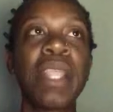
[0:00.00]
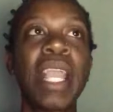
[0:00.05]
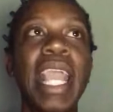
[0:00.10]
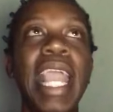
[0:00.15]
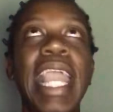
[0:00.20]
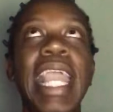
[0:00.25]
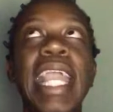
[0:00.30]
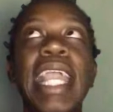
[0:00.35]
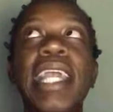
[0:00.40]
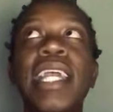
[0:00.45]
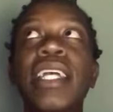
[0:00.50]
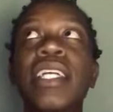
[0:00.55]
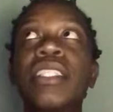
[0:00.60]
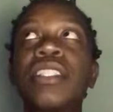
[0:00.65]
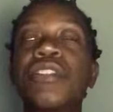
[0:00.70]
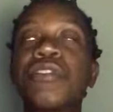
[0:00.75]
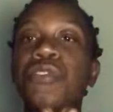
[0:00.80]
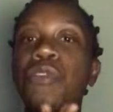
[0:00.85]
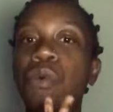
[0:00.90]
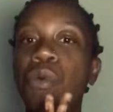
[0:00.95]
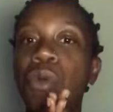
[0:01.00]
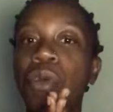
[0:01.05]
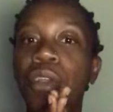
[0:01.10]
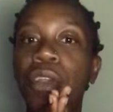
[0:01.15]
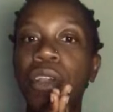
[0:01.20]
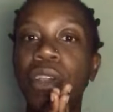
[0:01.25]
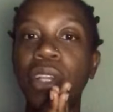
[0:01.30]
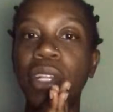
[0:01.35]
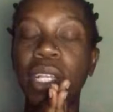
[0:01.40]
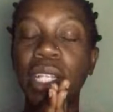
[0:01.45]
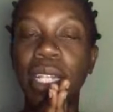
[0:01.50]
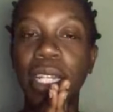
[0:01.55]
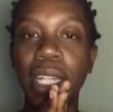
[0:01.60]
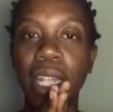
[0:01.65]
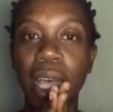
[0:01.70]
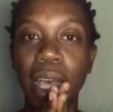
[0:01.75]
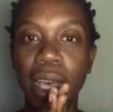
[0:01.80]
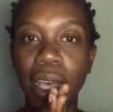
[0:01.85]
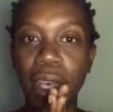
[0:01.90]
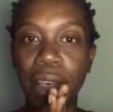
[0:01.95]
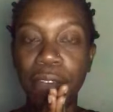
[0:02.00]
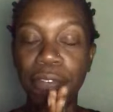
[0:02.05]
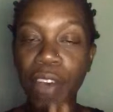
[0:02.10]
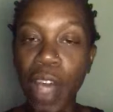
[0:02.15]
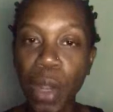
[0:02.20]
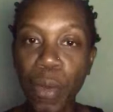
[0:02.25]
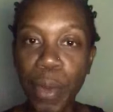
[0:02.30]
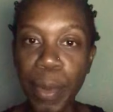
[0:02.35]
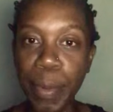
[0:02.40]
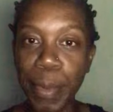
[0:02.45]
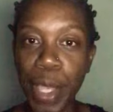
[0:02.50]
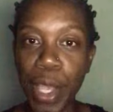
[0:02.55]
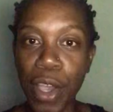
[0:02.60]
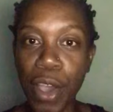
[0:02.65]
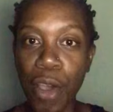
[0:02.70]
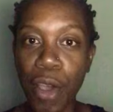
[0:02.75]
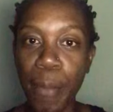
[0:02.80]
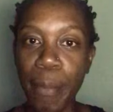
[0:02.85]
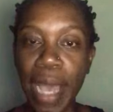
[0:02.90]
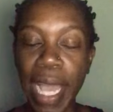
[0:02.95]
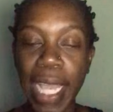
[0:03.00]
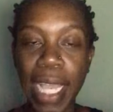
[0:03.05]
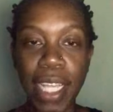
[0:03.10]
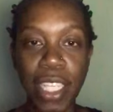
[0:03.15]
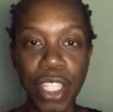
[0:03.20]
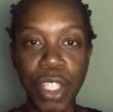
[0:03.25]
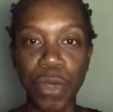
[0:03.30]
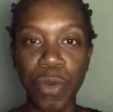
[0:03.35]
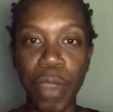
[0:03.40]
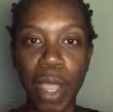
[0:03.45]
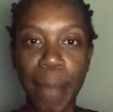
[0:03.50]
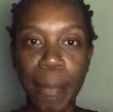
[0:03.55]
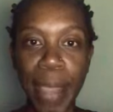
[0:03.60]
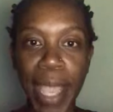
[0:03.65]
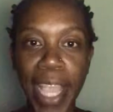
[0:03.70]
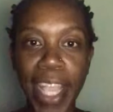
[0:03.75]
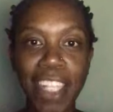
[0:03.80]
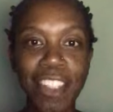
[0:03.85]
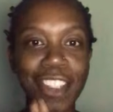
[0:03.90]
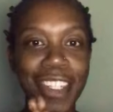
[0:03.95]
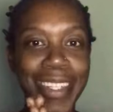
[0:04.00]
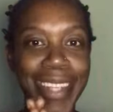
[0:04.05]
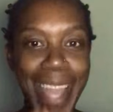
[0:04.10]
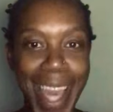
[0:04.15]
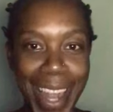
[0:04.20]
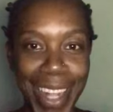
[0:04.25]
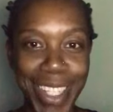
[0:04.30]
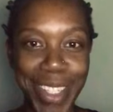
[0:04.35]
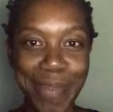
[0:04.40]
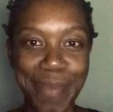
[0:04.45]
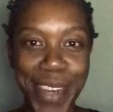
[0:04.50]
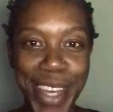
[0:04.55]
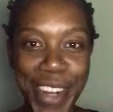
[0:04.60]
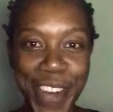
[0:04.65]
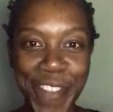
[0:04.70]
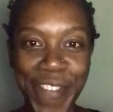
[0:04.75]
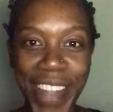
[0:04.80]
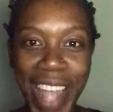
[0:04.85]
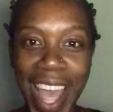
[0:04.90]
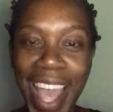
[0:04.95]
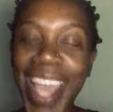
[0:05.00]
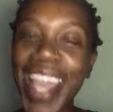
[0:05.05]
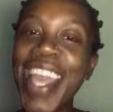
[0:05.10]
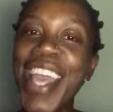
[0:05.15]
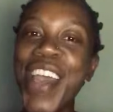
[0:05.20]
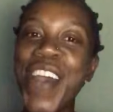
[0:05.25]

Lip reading: and for following me on my Instagram page, Knowledge Butterfly,